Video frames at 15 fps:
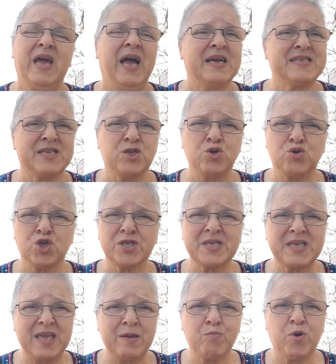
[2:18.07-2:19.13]
I said, You just
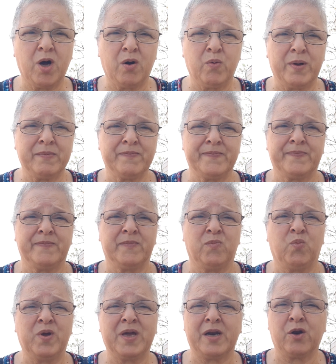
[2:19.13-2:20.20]
keep going.
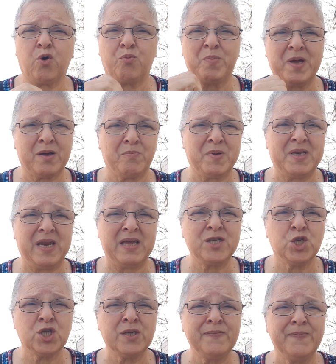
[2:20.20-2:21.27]
We got to go pick up an
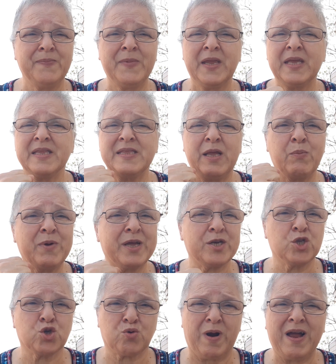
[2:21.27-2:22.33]
engine, then we got to
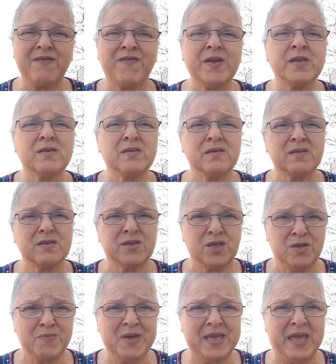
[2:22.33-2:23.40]
drive it to
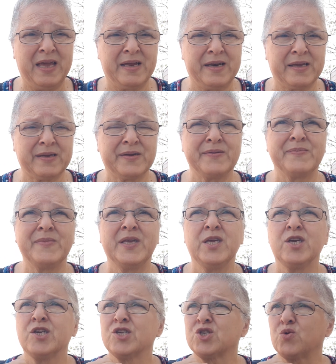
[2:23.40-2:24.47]
the mechanic.
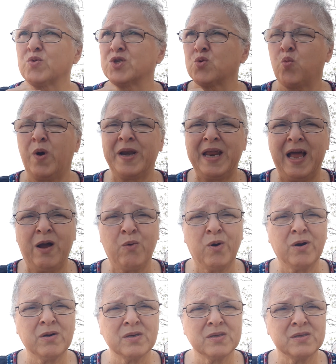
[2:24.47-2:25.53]
So it's one
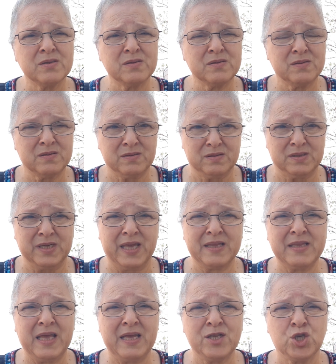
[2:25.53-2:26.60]
hour to get
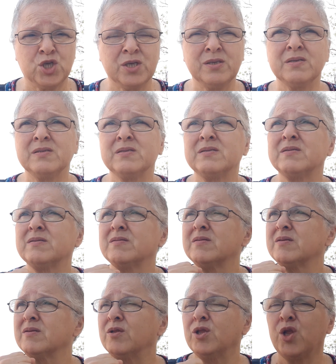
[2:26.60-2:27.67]
the engine,
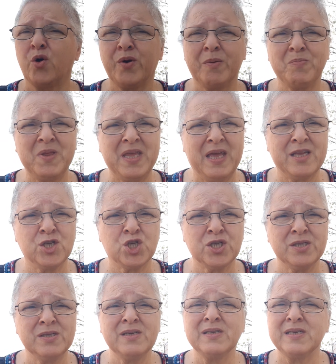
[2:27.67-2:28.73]
load up the
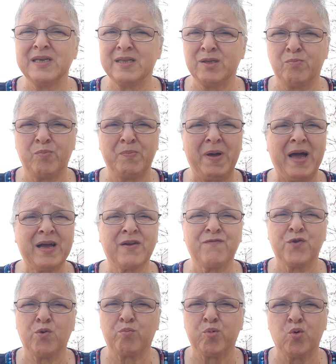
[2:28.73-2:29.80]
engine in the back of
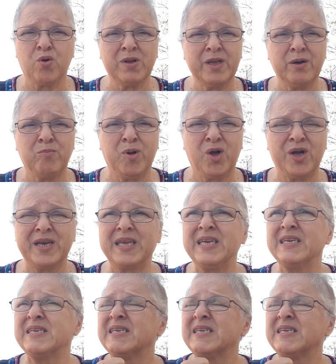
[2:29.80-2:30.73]
your poor little body,